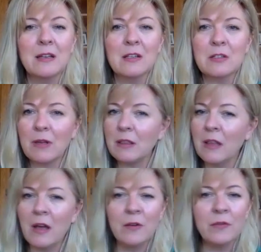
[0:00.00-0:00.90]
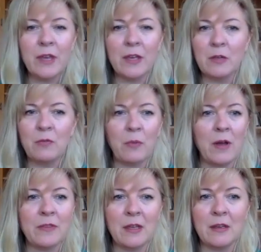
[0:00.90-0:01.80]
So I love that you've
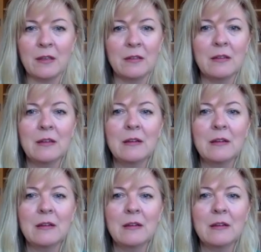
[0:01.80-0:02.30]
brought that in,